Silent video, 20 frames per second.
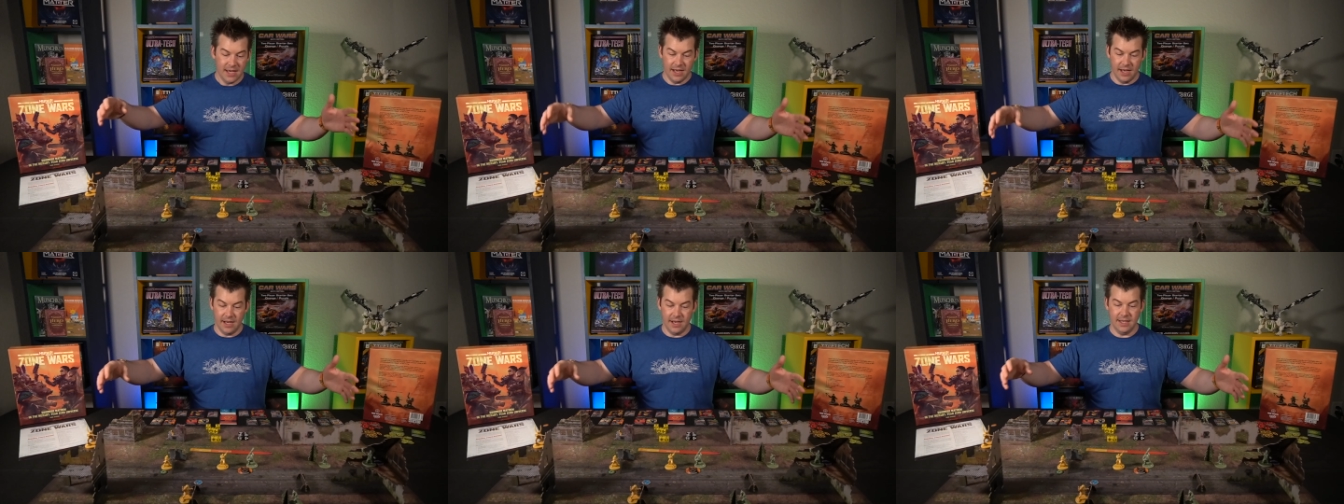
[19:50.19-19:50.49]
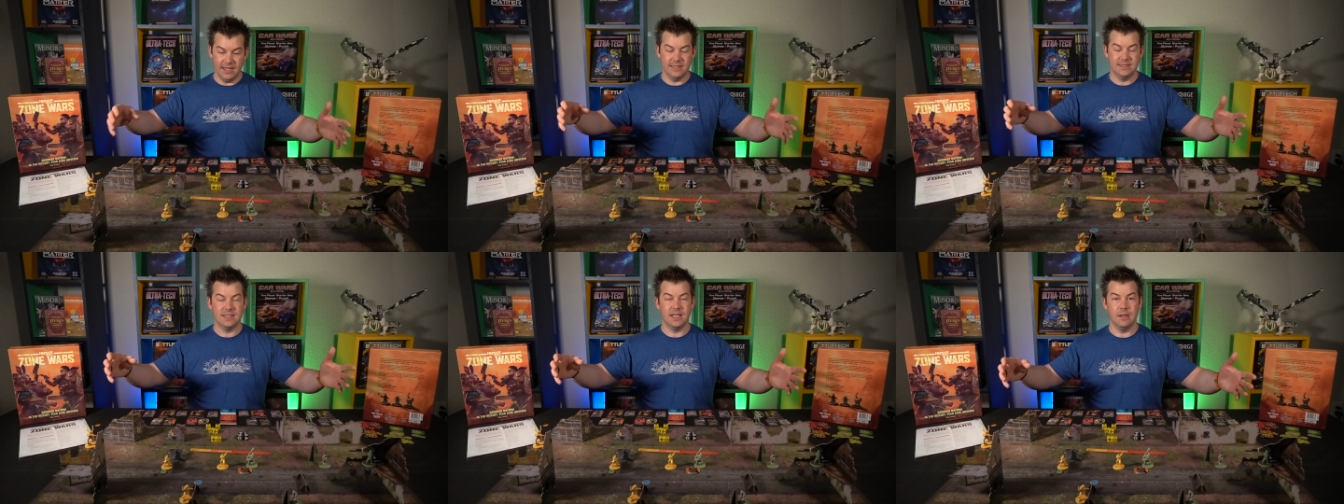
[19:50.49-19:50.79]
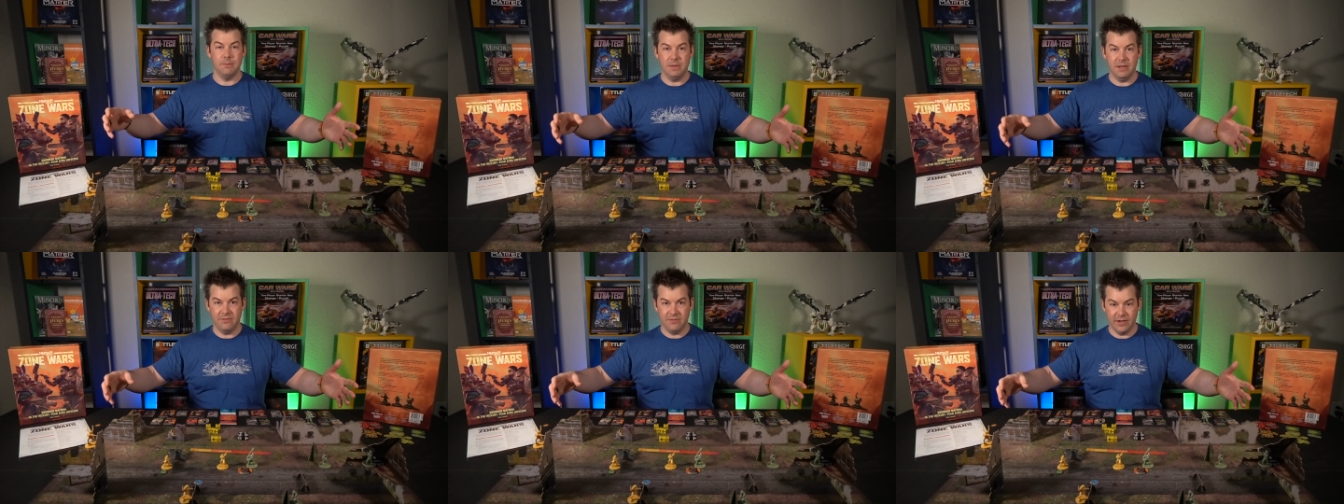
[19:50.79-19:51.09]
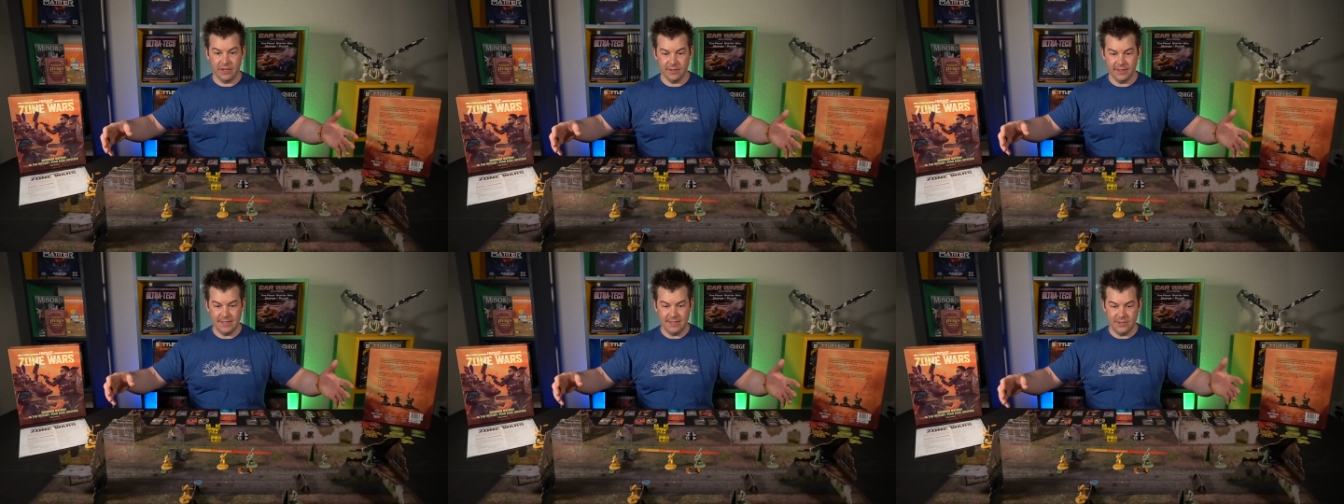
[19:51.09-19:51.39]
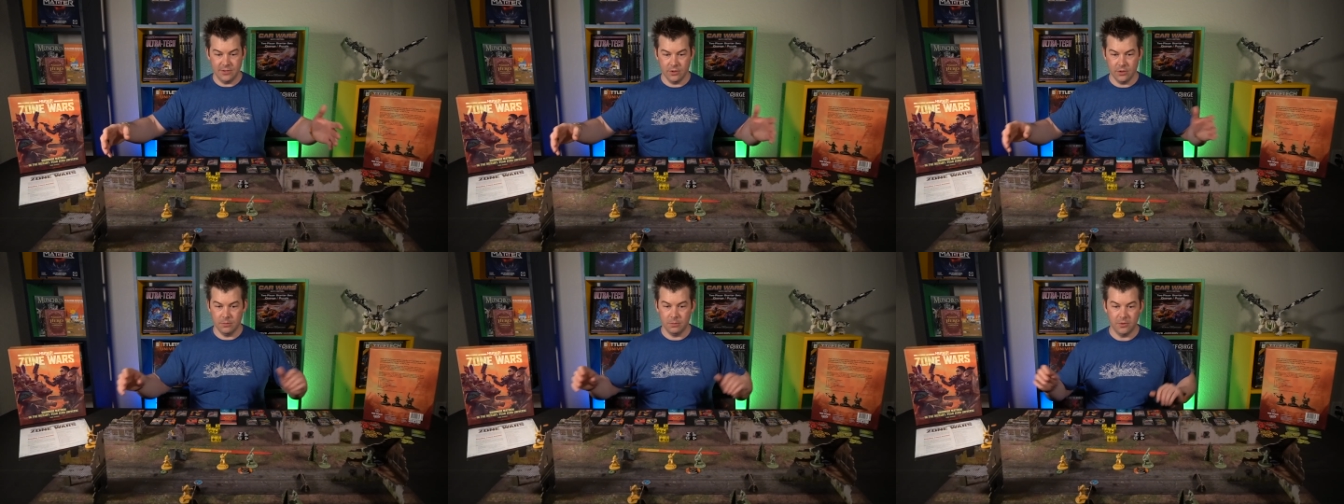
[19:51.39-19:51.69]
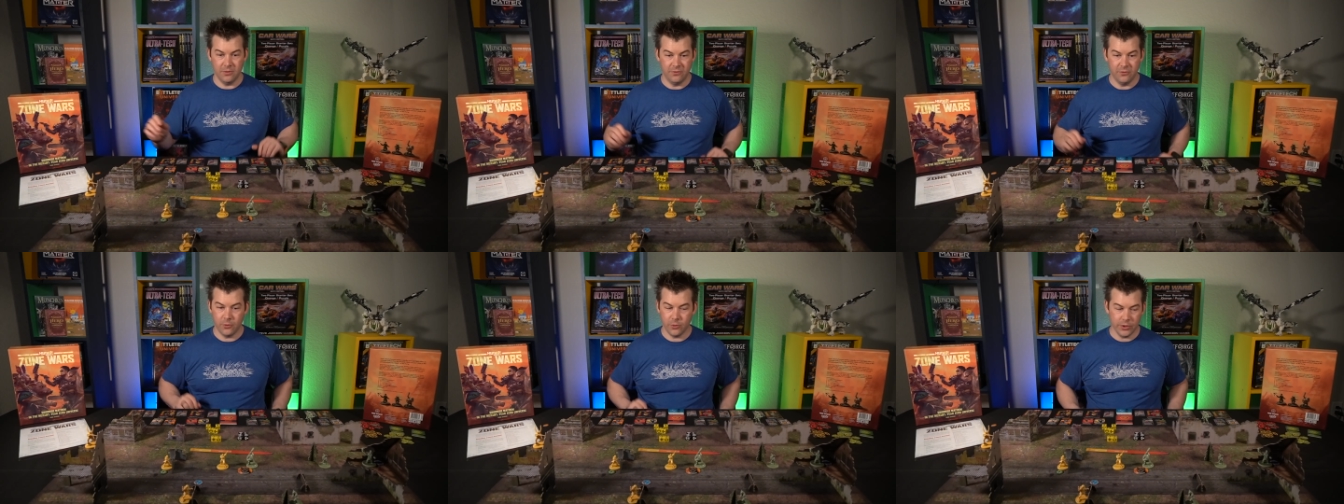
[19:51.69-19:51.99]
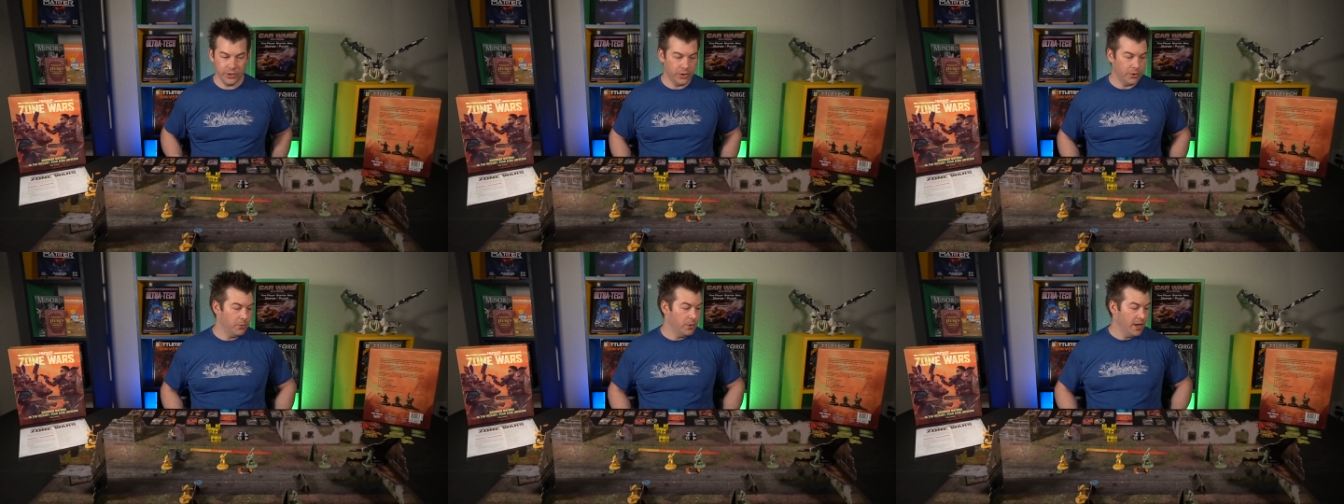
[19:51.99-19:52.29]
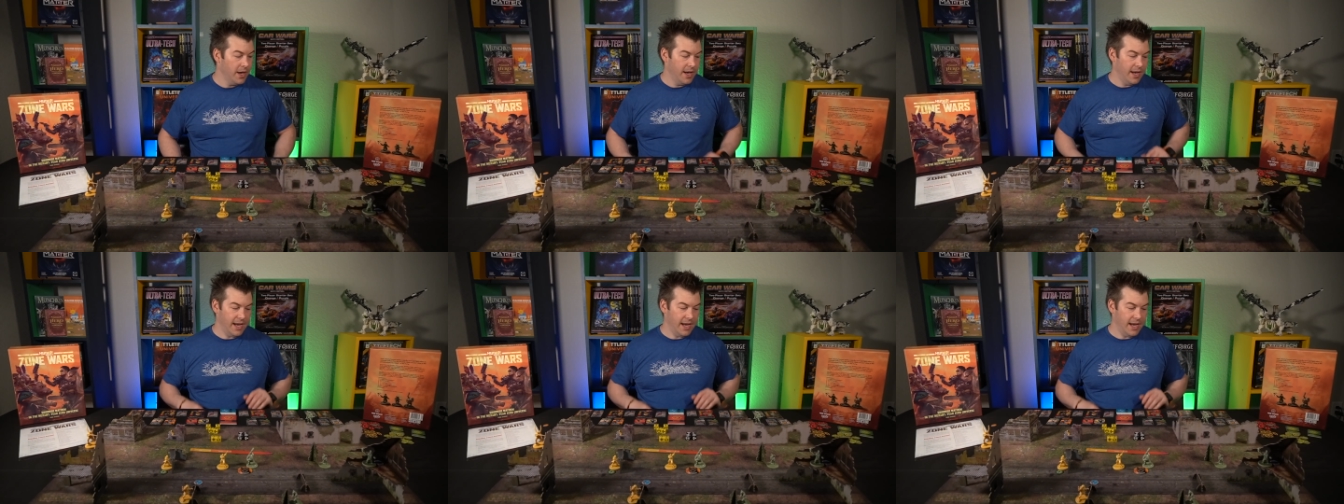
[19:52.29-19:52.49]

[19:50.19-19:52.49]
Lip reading: it's going to be fairly durable for you.